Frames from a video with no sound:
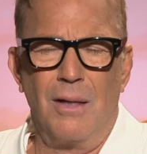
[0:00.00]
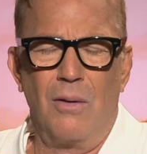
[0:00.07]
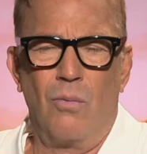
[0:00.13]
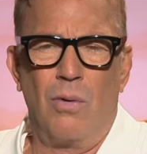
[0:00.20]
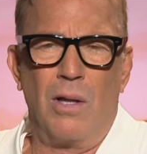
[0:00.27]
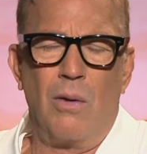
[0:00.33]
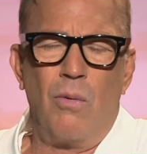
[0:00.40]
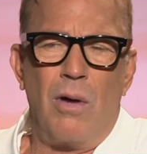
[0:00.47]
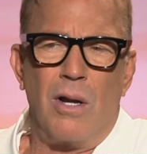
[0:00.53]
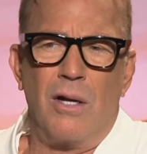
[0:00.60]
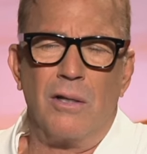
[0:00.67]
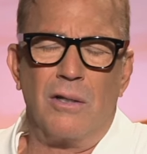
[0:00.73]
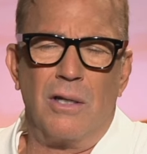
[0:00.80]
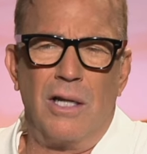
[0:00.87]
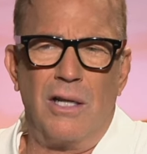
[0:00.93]
Well, I
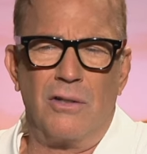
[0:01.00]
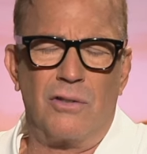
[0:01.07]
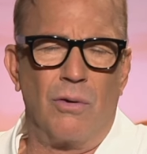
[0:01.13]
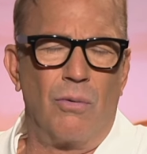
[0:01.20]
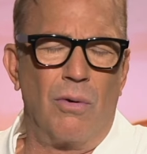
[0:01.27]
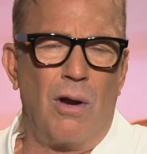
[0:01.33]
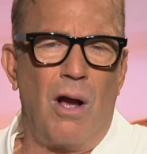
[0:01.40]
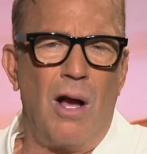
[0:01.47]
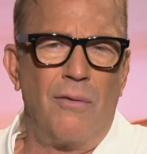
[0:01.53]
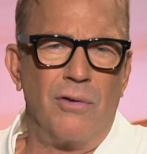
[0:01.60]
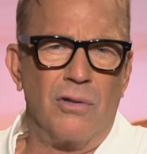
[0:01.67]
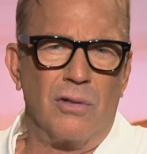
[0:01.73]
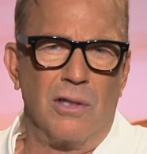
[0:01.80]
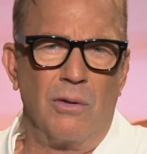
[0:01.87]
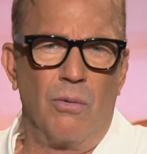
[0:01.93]
wanted it to
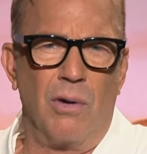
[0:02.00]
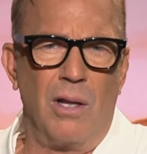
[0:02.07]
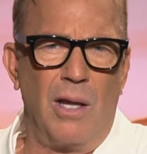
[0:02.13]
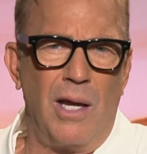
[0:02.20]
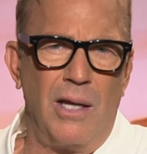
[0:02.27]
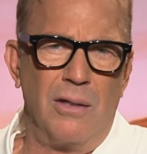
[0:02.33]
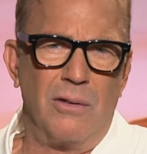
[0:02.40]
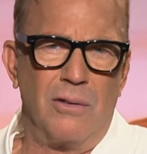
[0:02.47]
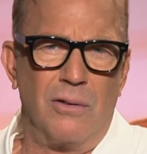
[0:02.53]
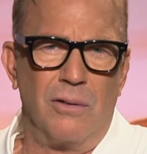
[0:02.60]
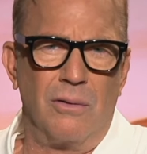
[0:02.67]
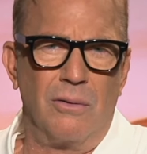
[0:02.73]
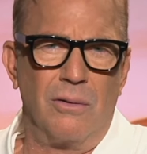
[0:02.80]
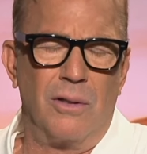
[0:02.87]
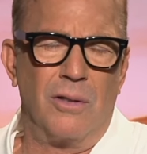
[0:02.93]
obviously relate
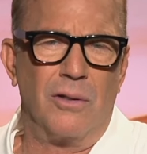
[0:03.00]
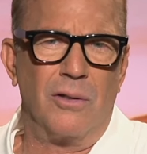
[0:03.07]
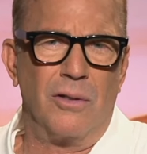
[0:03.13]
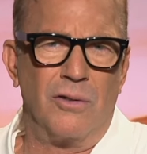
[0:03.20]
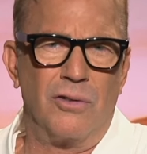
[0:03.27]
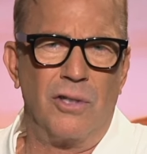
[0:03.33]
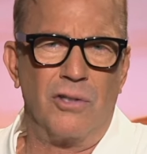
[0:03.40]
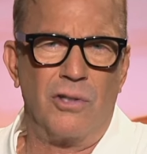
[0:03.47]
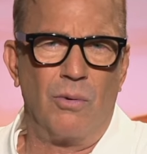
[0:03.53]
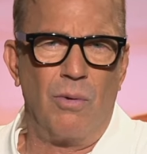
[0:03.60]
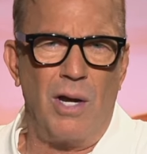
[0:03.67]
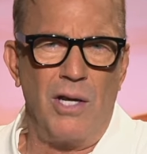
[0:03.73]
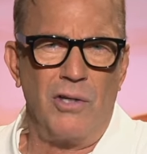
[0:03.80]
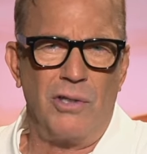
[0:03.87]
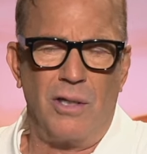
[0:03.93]
to the
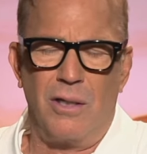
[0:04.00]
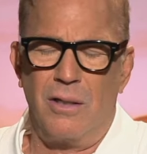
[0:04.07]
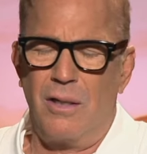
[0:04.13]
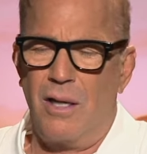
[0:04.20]
situation.